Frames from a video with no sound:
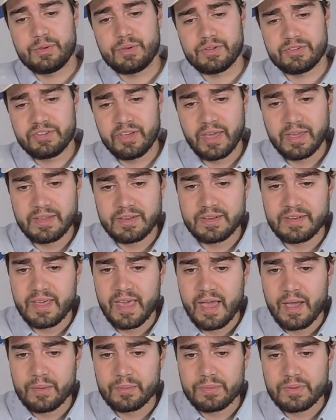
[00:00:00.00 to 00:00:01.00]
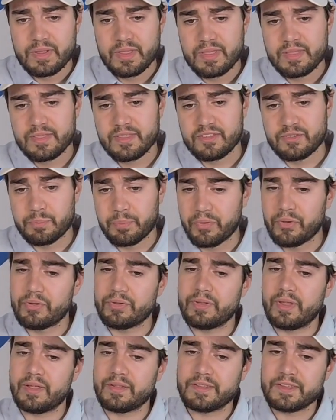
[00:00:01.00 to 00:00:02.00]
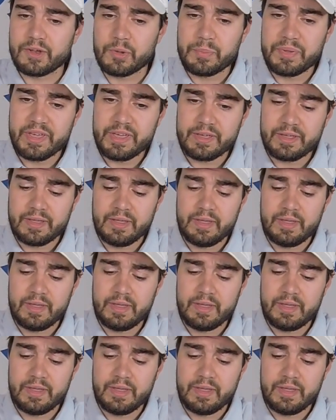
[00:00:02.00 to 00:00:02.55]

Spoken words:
could tighten down this bolt a little bit,